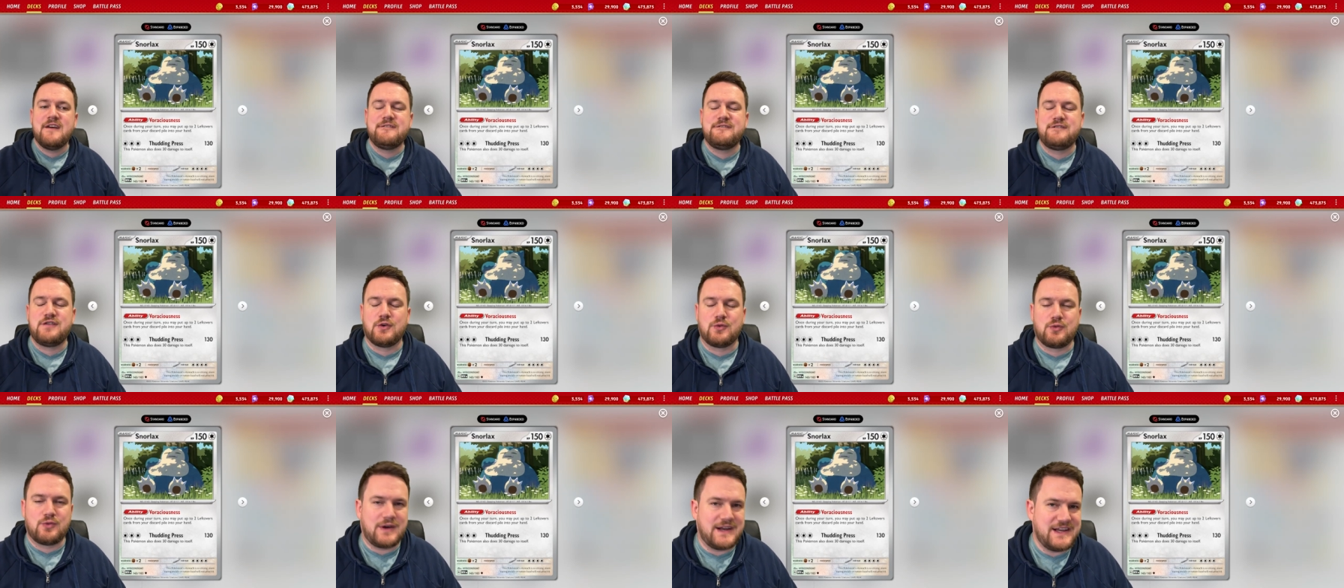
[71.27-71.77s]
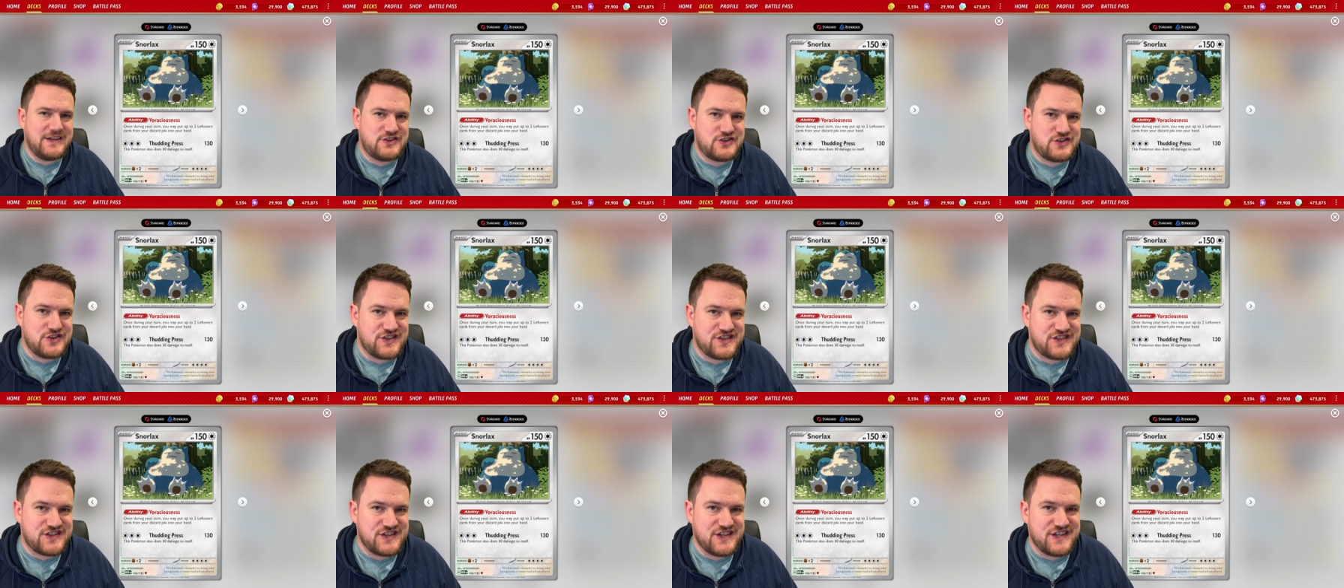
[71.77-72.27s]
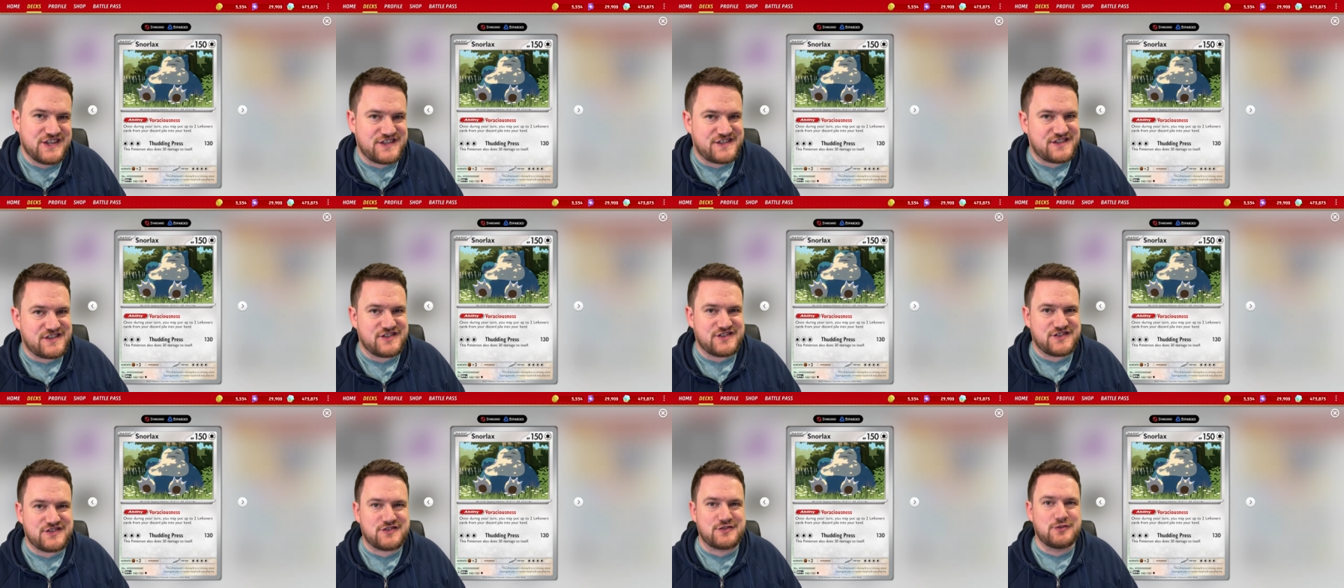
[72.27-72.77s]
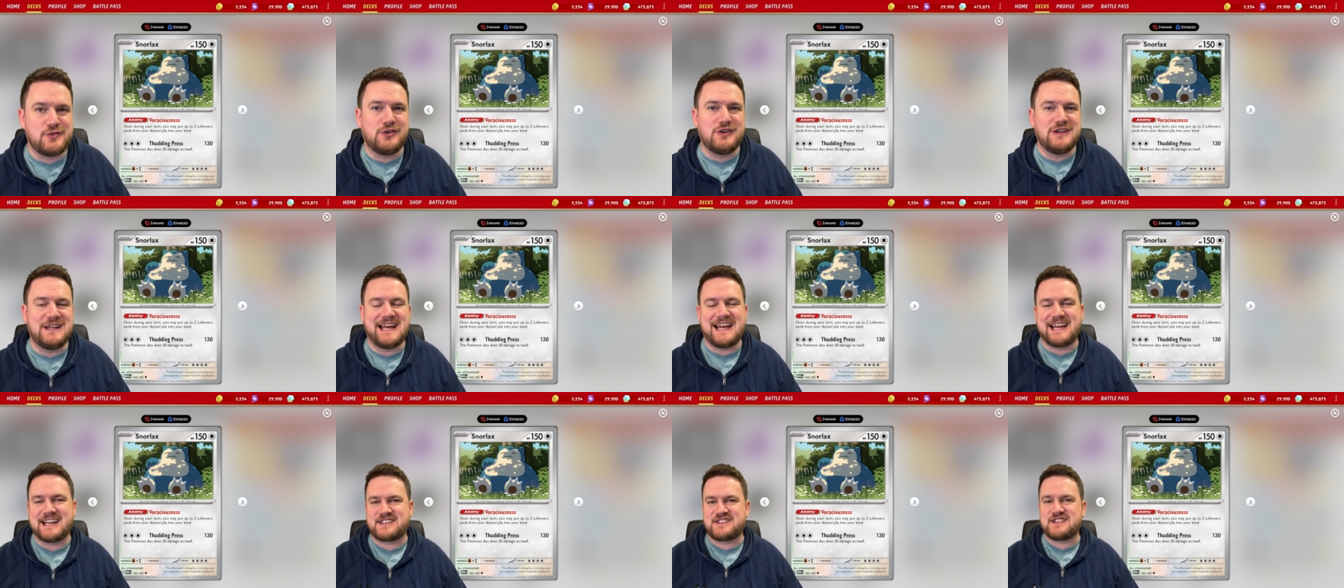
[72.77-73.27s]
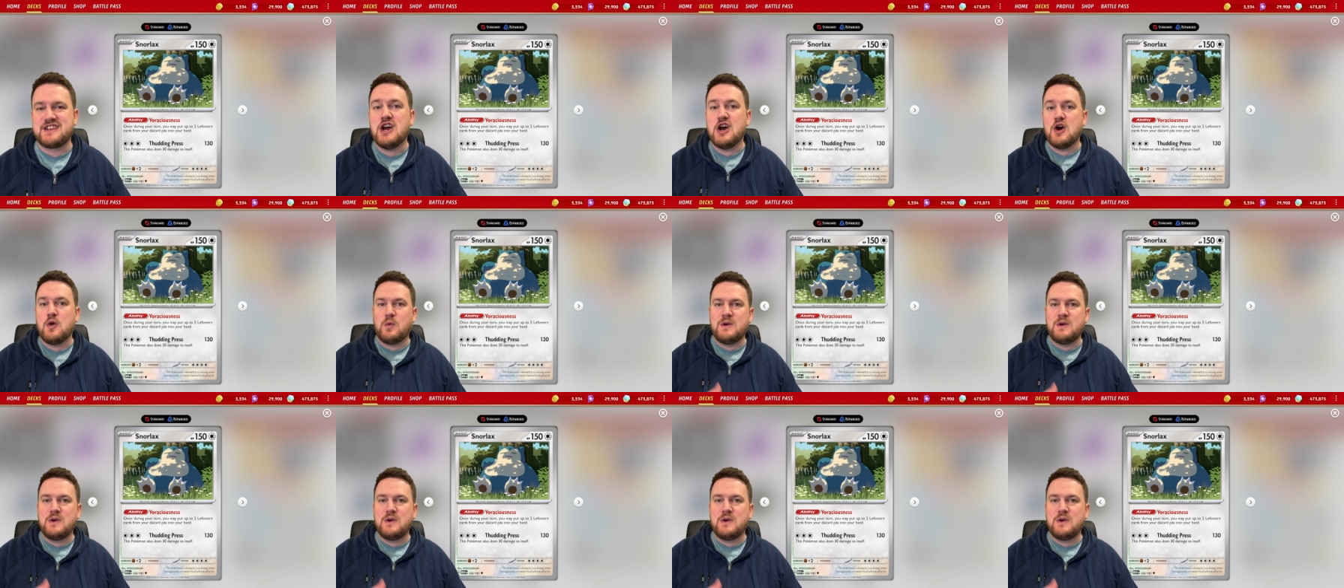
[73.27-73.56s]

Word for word: Voraciousness Snorlax,